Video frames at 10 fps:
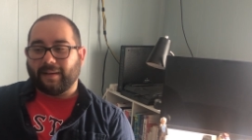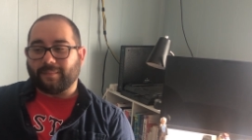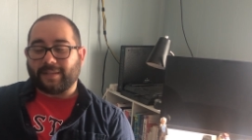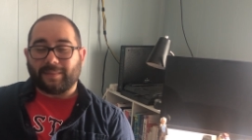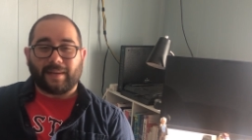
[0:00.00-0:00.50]

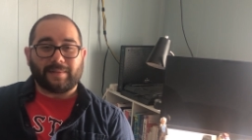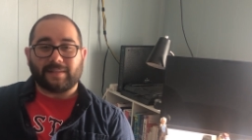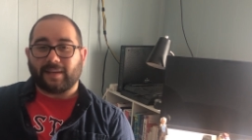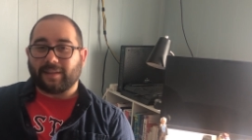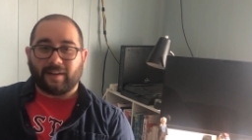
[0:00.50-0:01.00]
sometimes it's
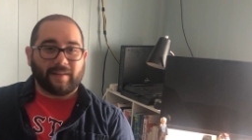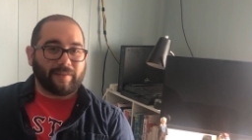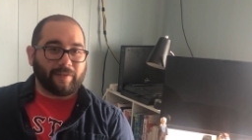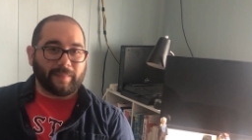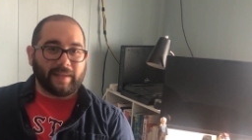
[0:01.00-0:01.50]
cathartic
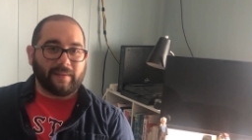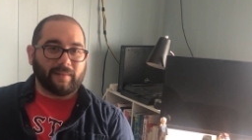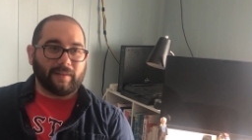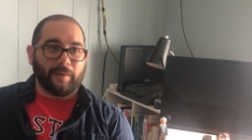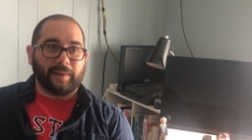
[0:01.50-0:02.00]
for me,
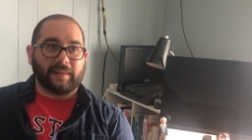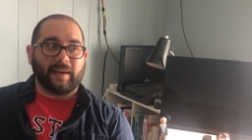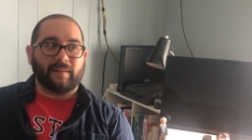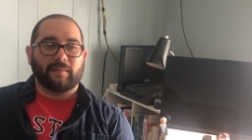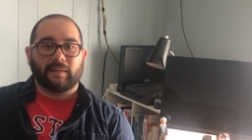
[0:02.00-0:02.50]
knowing
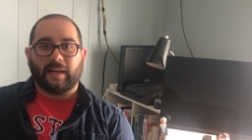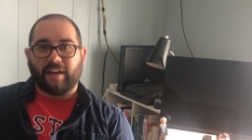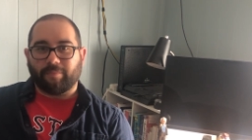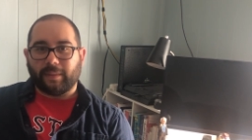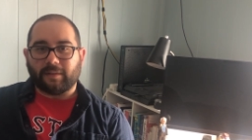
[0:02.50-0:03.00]
that
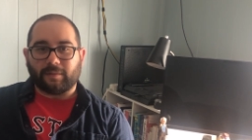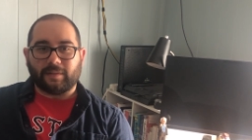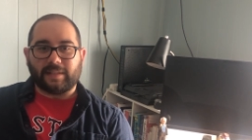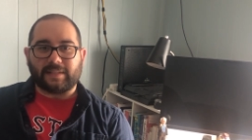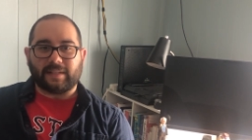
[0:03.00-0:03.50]
I've been through
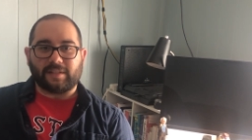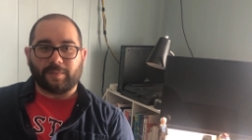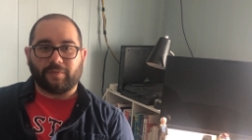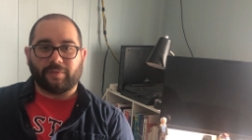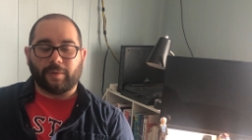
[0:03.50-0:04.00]
these things
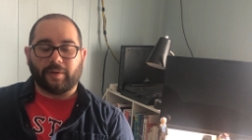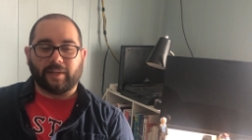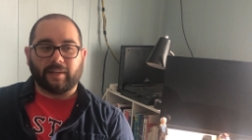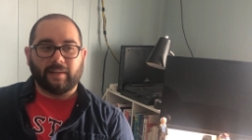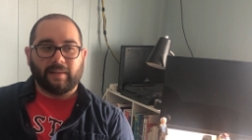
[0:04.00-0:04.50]

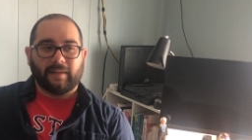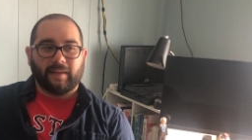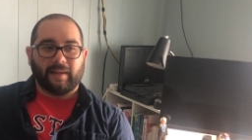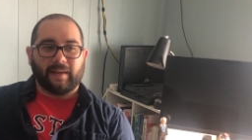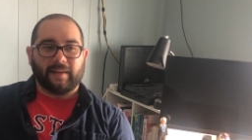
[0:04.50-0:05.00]
before,
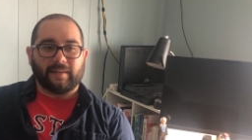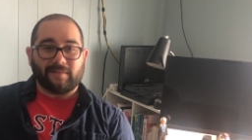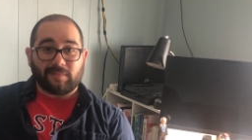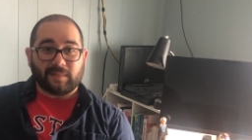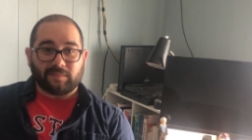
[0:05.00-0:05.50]
and
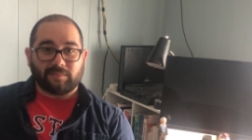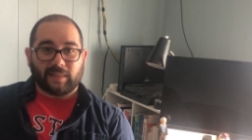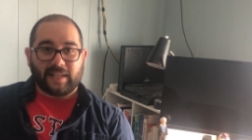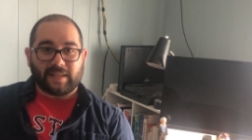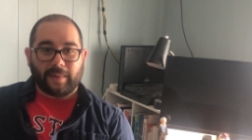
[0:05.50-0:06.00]

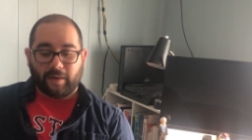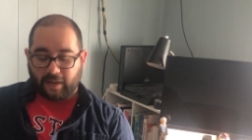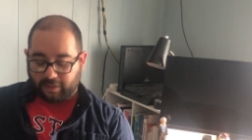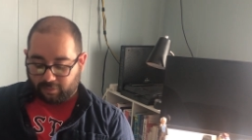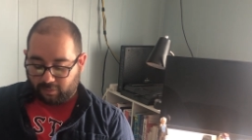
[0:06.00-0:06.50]
I somehow
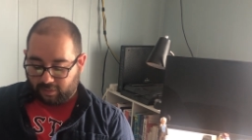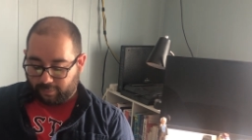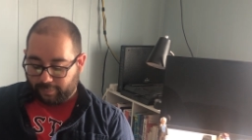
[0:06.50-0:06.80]
got through them.